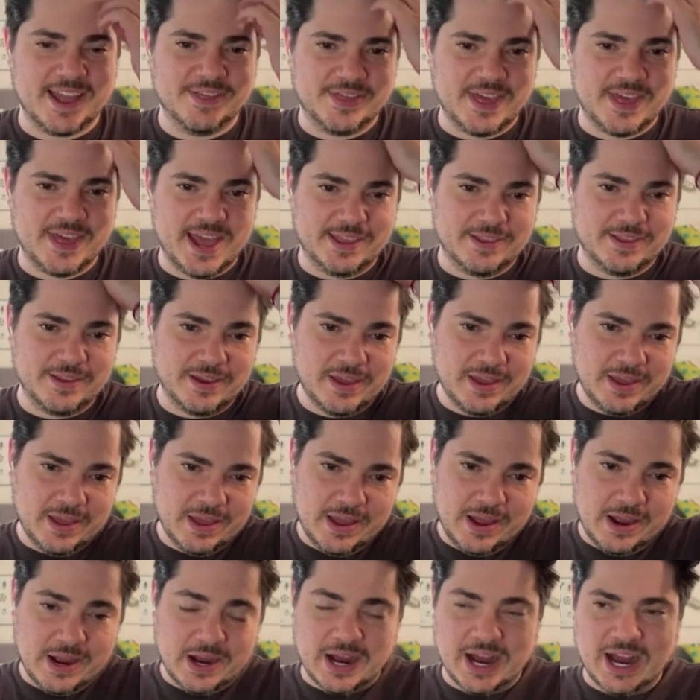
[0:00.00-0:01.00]
And then
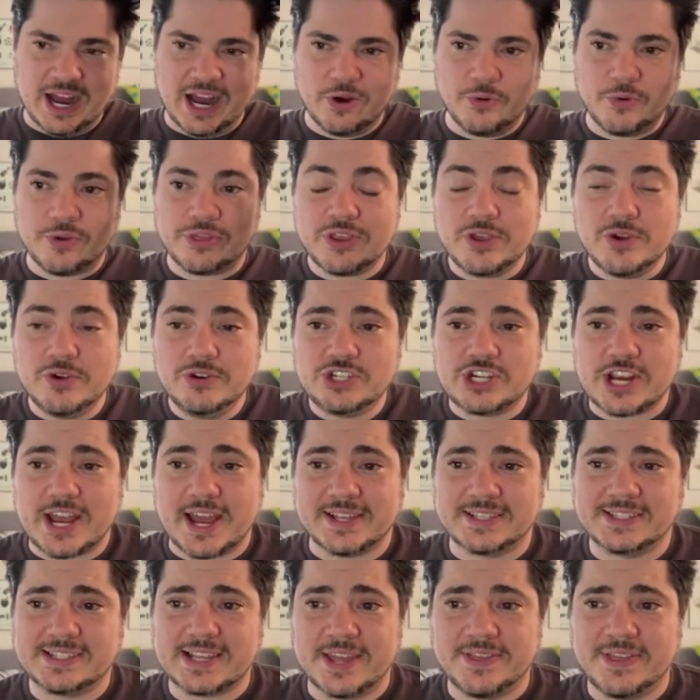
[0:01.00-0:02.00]
with you,
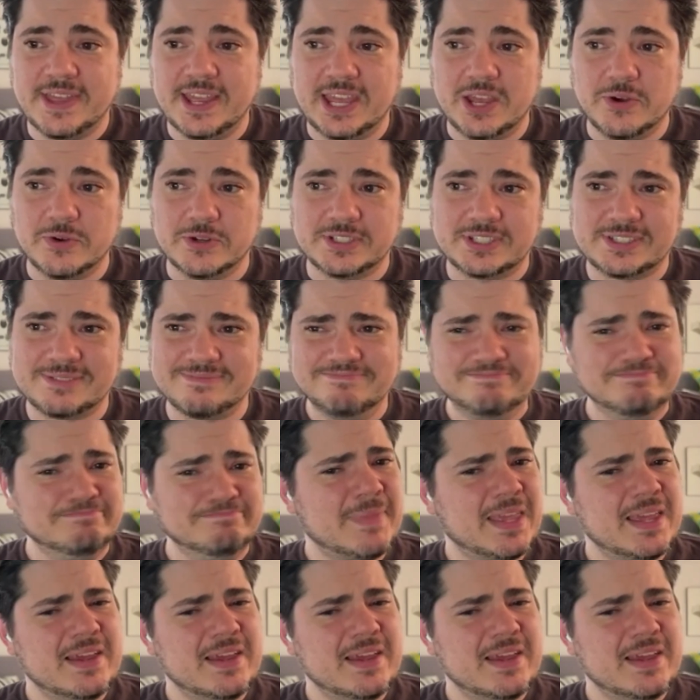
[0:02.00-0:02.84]
Jess, I think it was